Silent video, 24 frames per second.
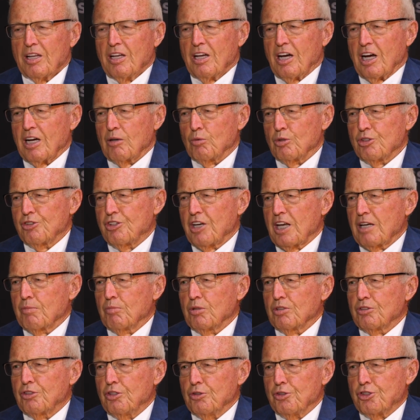I was
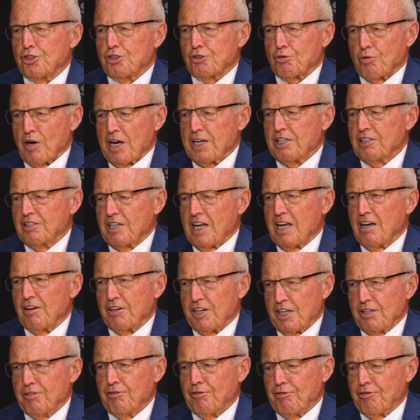able to strike down
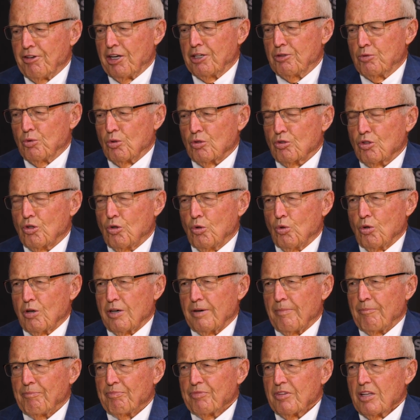in federal
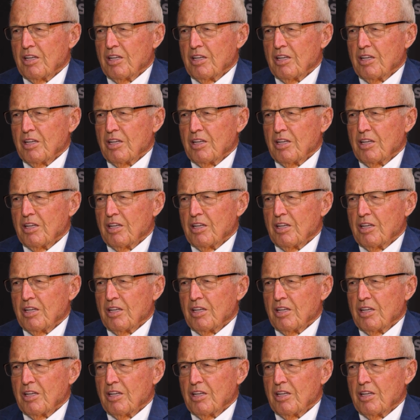court